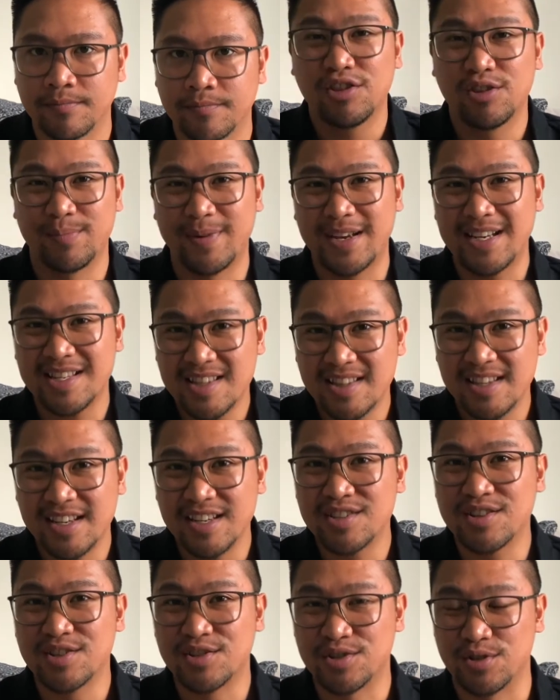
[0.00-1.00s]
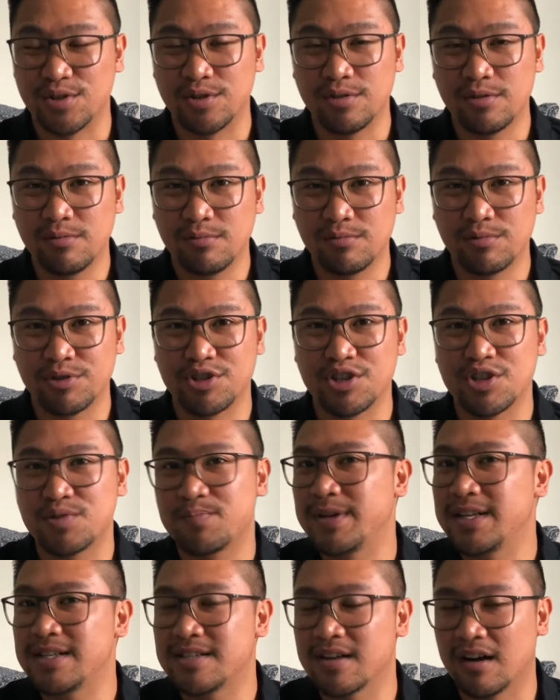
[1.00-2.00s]
The best thing to do would just
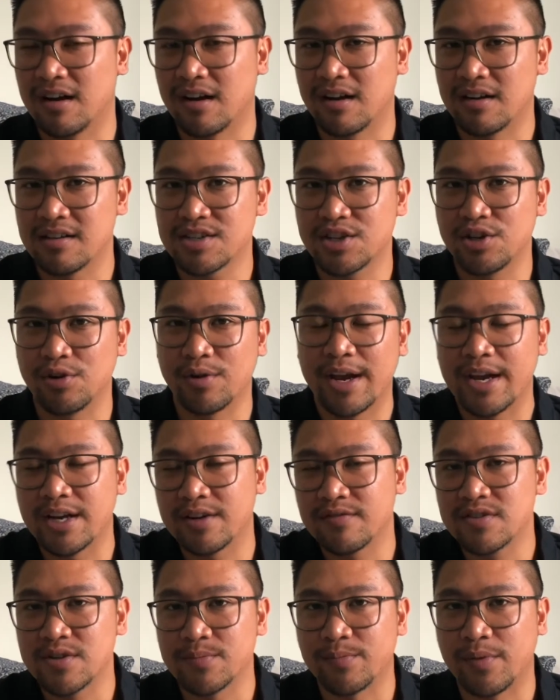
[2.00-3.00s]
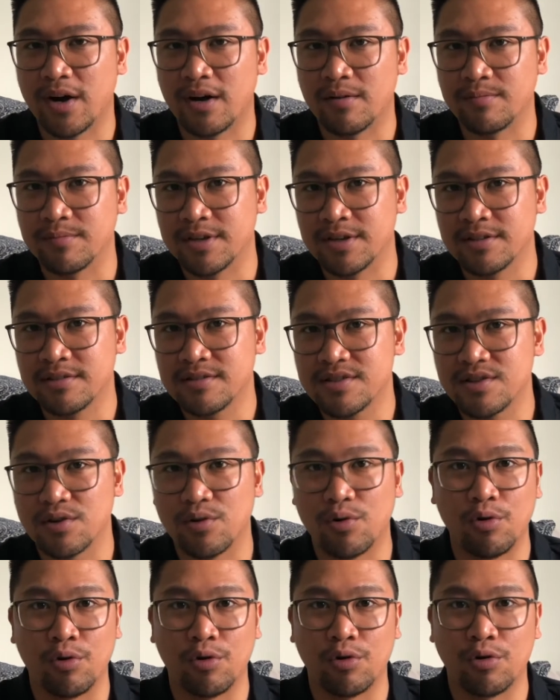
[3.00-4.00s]
be to ask your head of department
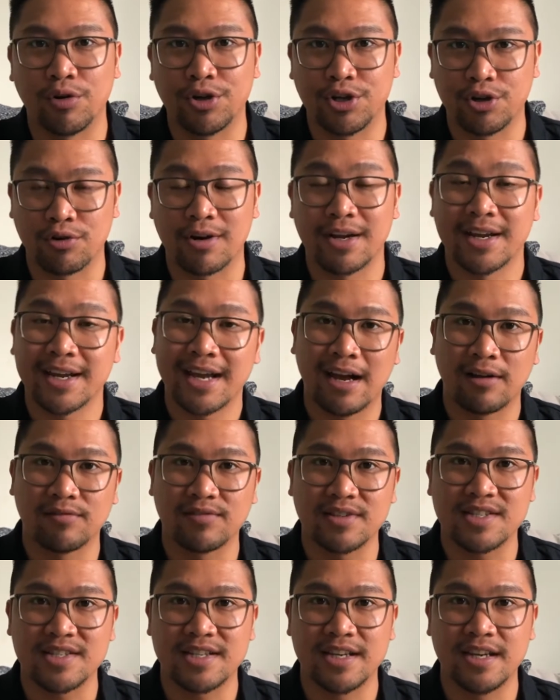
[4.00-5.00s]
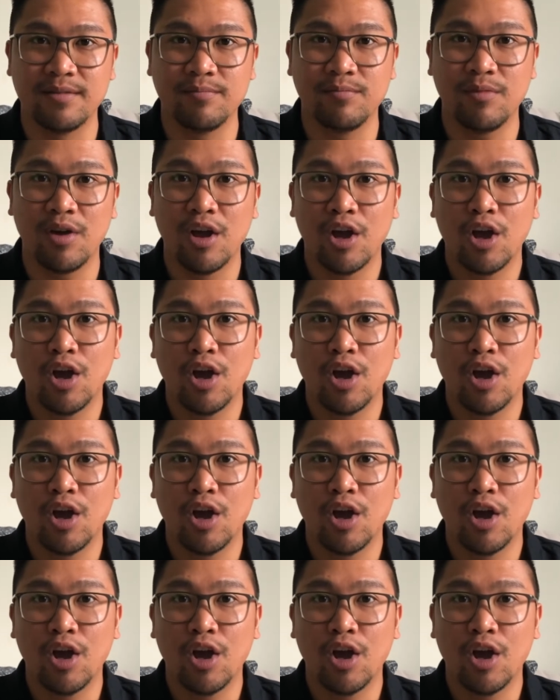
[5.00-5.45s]
or your accounts team